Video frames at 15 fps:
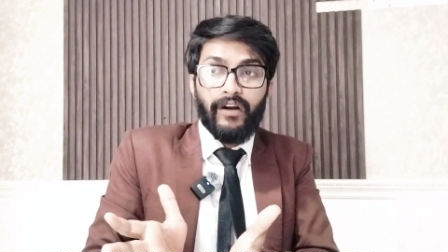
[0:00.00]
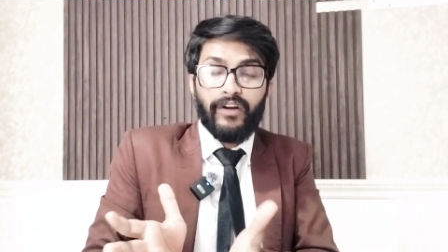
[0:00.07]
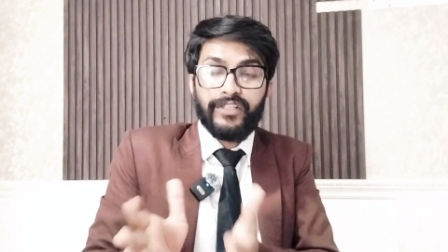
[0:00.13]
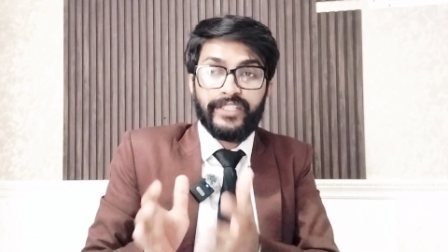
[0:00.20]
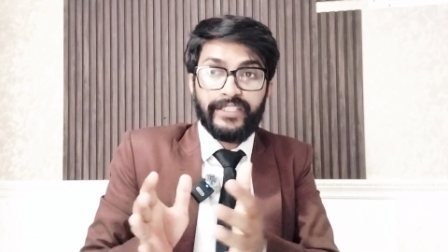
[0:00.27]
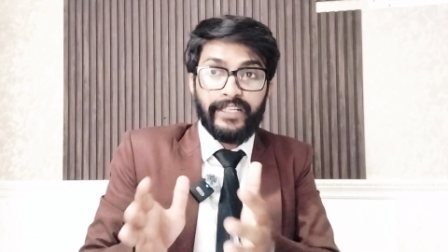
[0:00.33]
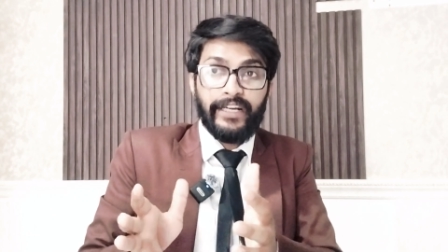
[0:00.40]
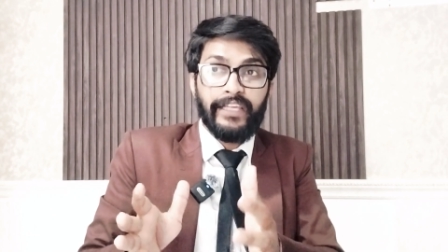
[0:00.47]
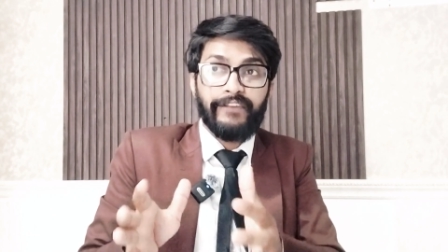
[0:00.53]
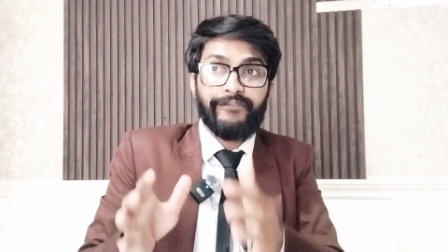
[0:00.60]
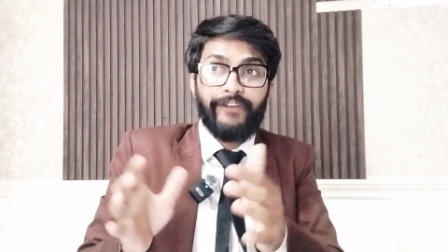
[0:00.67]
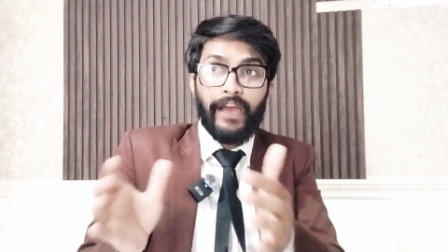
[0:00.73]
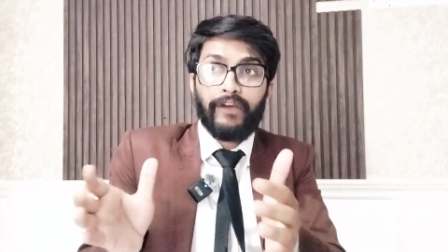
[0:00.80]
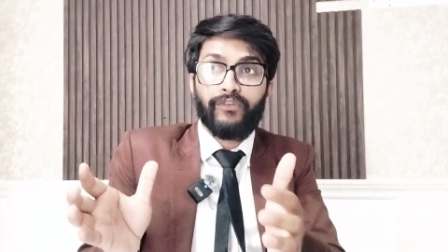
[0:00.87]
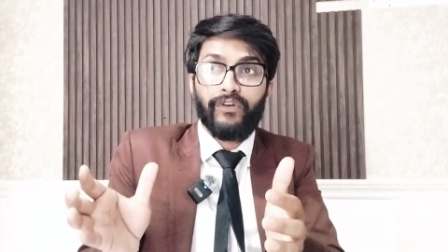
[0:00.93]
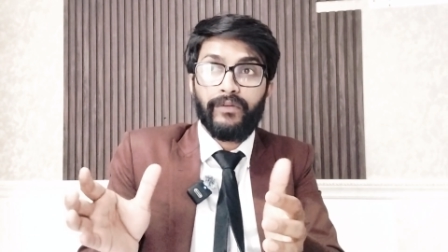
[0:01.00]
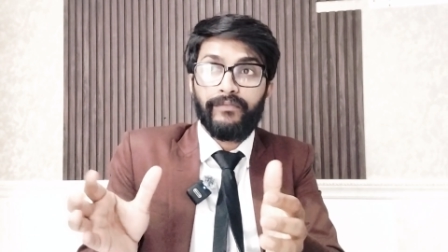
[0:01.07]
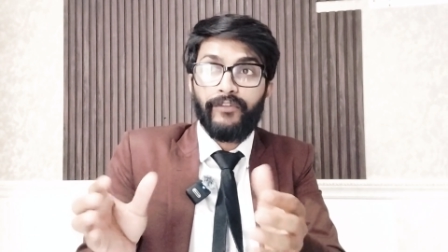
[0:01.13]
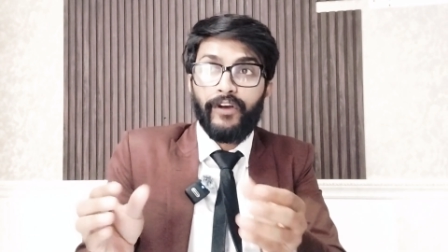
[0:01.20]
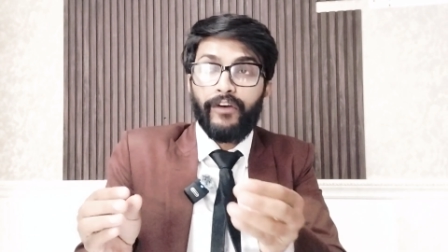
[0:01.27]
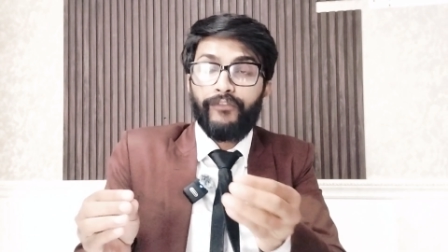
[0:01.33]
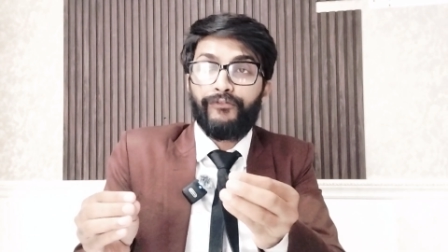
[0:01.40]
or study
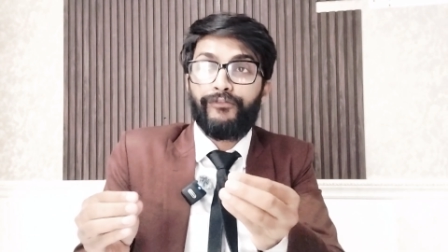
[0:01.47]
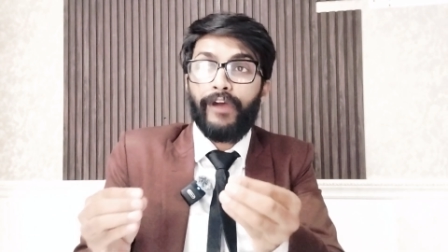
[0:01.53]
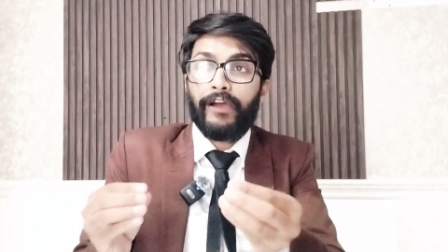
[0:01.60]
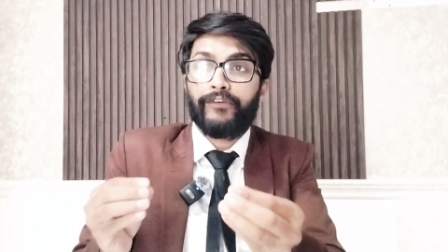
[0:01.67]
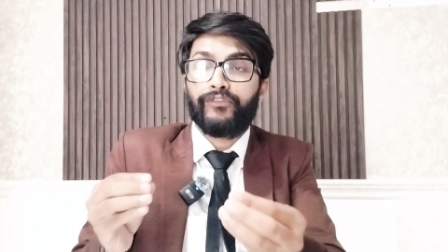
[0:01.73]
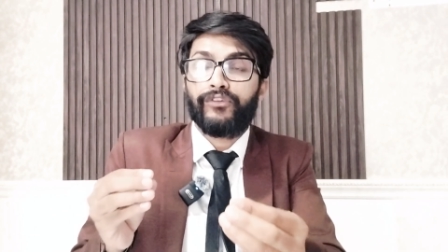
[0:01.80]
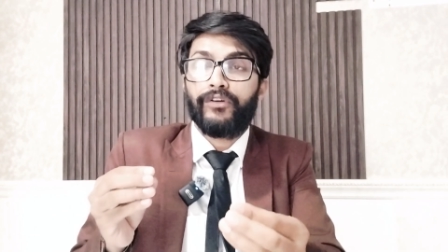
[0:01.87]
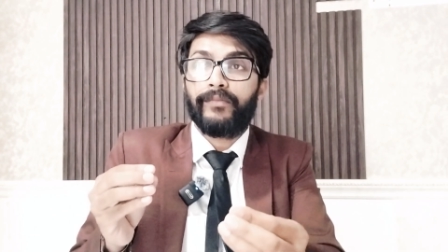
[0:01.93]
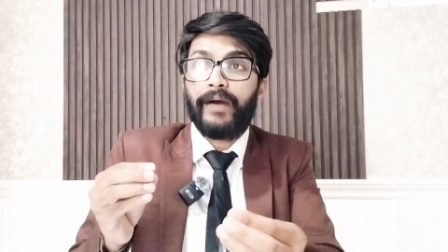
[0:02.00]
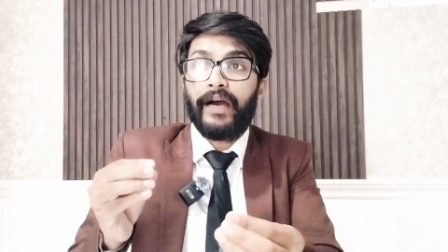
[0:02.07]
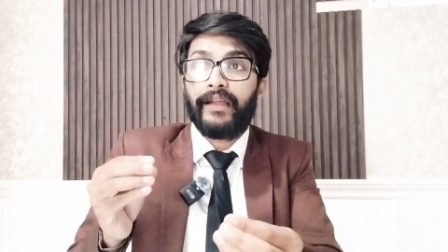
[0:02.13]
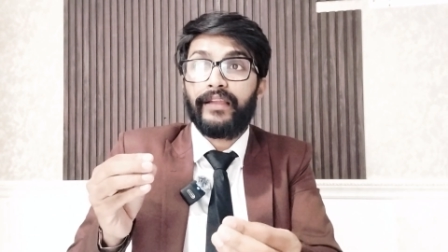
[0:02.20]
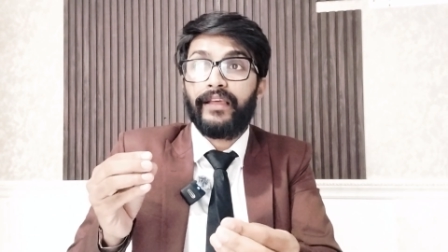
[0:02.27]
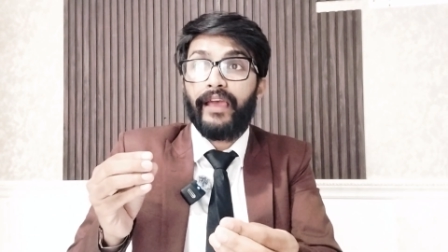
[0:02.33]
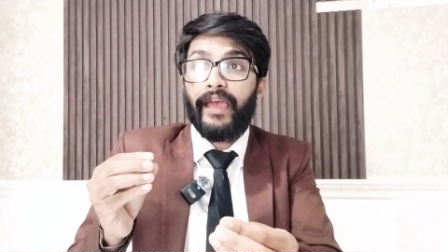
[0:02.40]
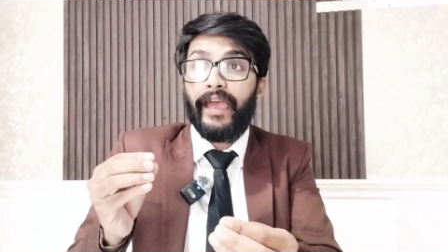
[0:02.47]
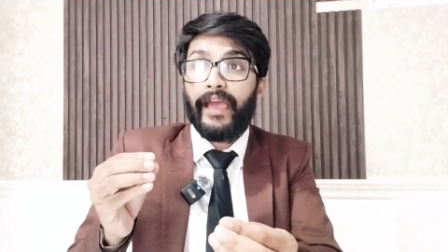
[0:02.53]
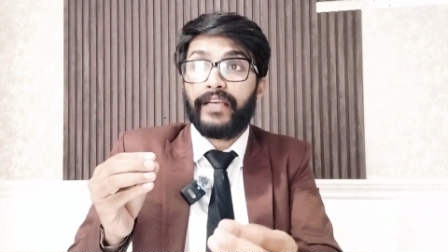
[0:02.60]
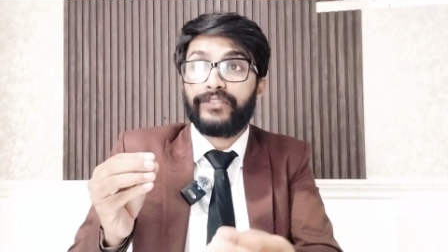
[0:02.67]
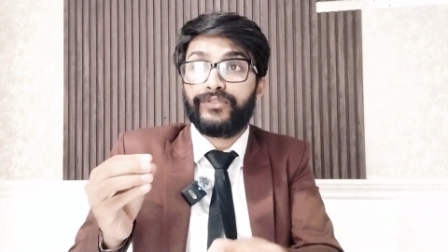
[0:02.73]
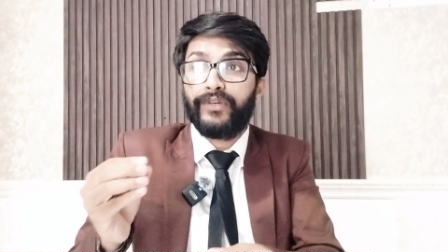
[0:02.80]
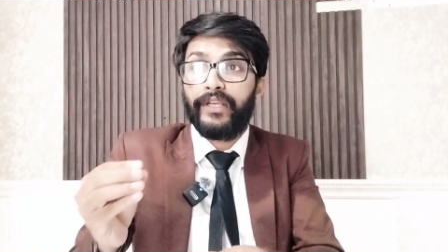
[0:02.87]
vacuum are
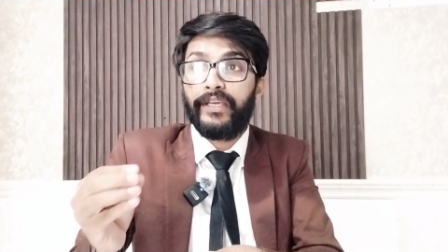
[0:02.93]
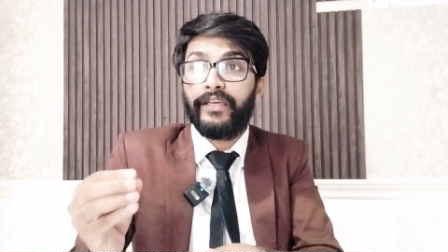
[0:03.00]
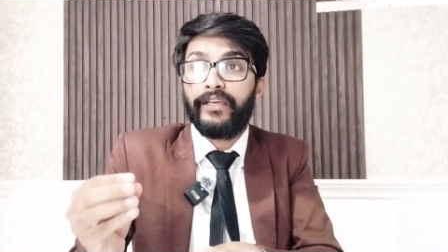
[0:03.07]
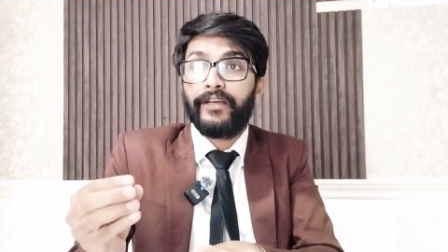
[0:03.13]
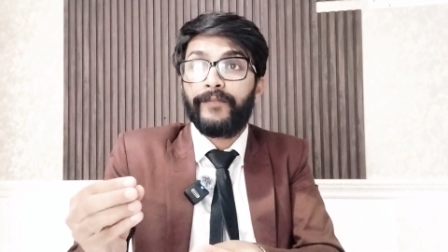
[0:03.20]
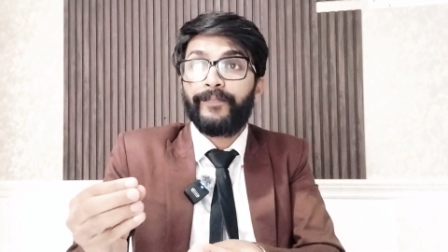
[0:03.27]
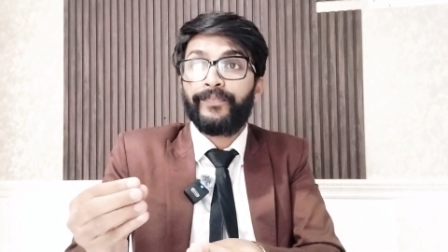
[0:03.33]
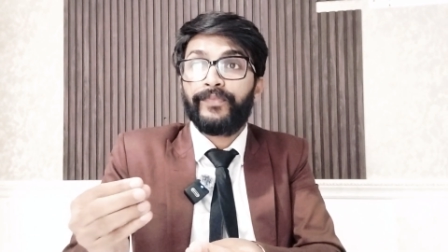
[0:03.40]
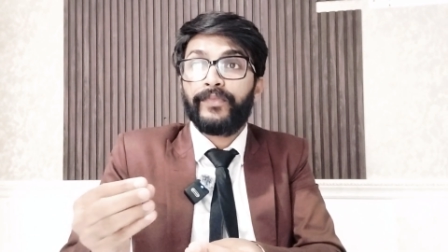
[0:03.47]
actually